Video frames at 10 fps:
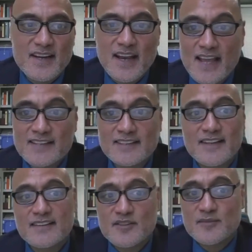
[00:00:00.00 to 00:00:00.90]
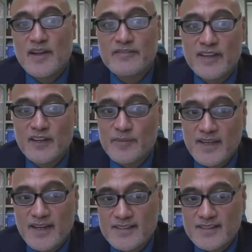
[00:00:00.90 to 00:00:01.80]
Lastly, to my fellow
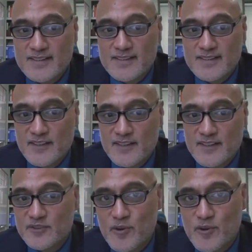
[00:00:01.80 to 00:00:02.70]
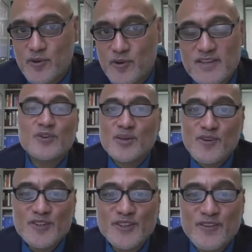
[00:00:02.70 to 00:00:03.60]
PI Central workers, you
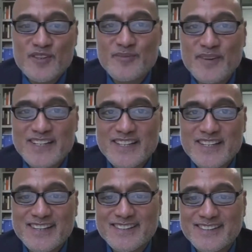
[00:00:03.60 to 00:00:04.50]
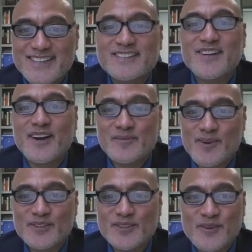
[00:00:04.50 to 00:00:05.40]
Chamorro servicemen in Texas, Tongan
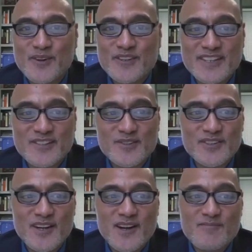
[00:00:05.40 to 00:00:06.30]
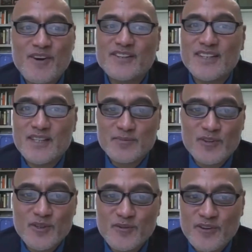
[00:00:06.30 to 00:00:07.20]
postal workers in Utah, Marshallese
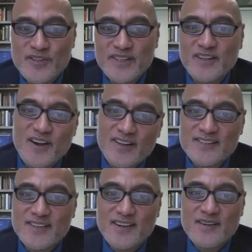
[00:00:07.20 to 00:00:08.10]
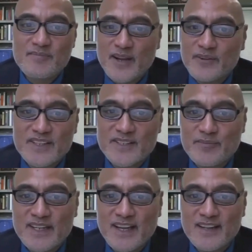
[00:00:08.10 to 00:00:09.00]
poultry workers in Arkansas, Micronesian
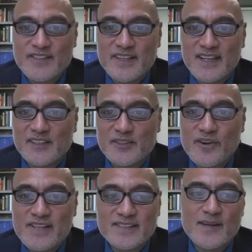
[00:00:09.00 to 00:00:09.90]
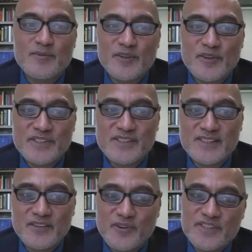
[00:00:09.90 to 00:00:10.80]
meat handlers in Illinois, and salmon
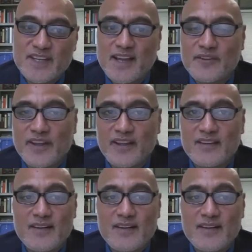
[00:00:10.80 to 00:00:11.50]
nurses in Orange County,